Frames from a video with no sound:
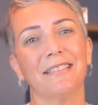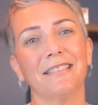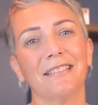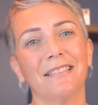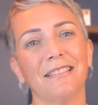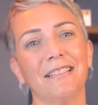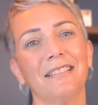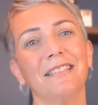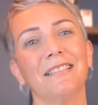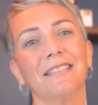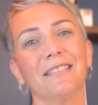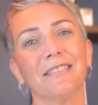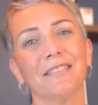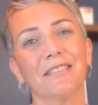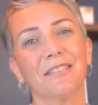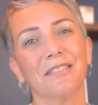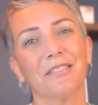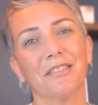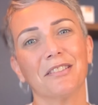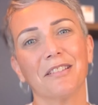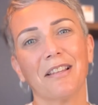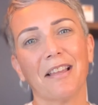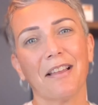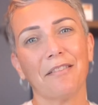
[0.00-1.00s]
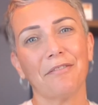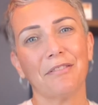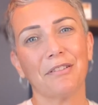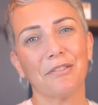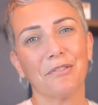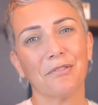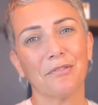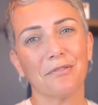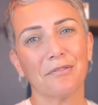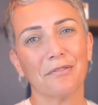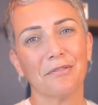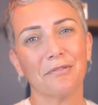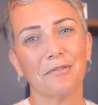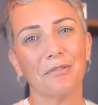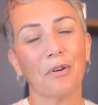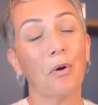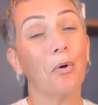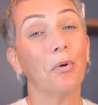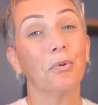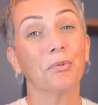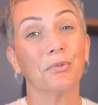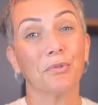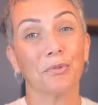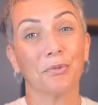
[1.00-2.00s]
it is having to
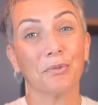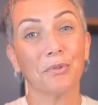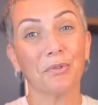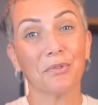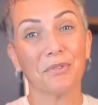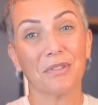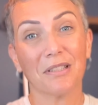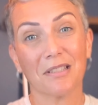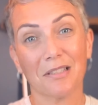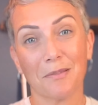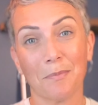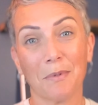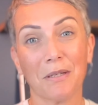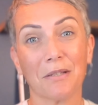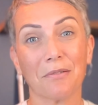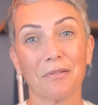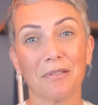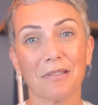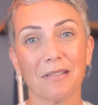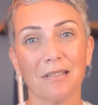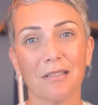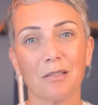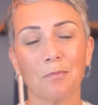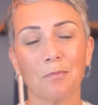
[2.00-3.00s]
go through those experiences.